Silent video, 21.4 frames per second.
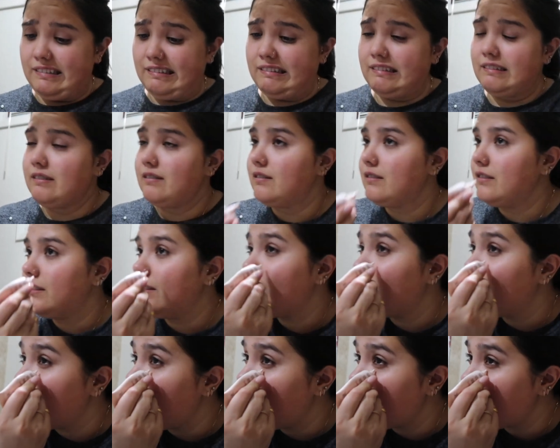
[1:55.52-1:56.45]
I don't
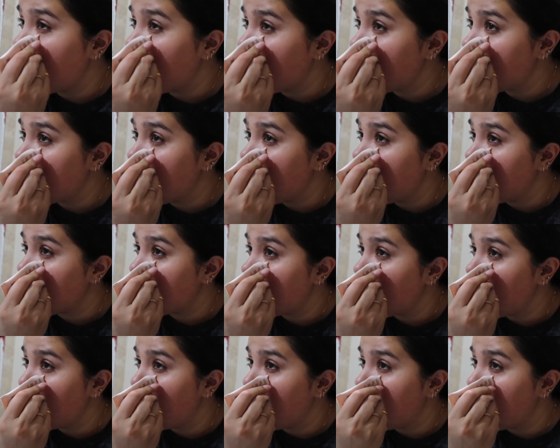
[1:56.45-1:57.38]
know if that's how you say it,
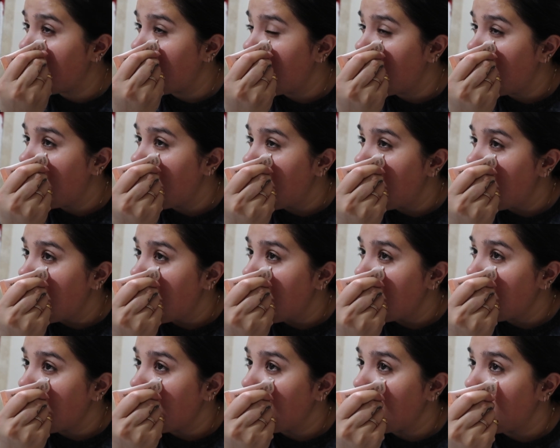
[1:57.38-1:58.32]
so I put
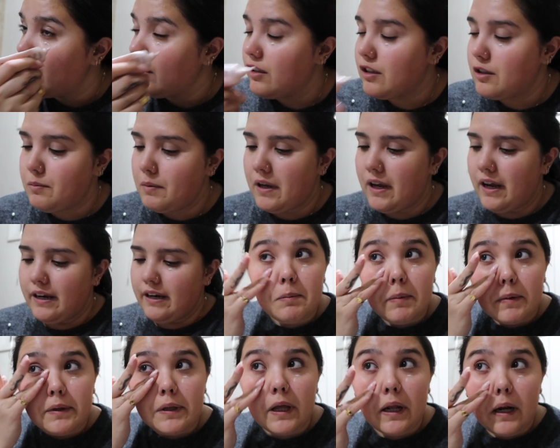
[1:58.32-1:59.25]
the little spit
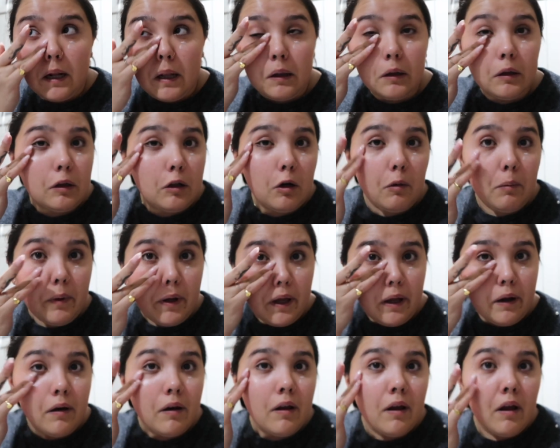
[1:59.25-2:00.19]
and put that a little
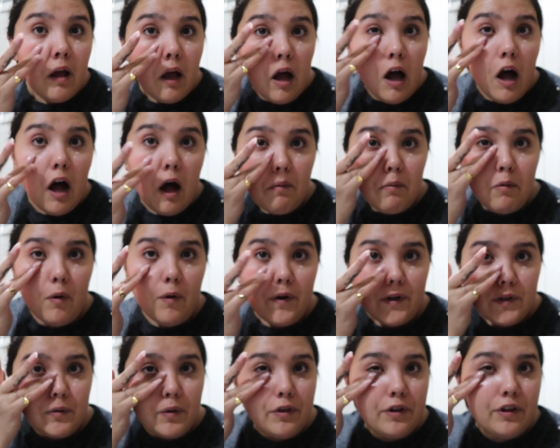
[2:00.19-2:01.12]
bit.
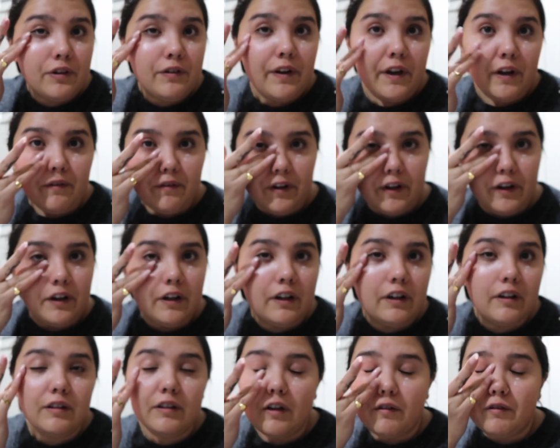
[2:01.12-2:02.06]
Always with your ring
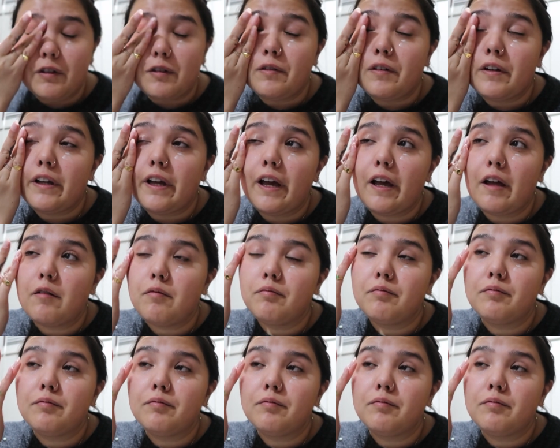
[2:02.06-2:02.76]
finger, never forget.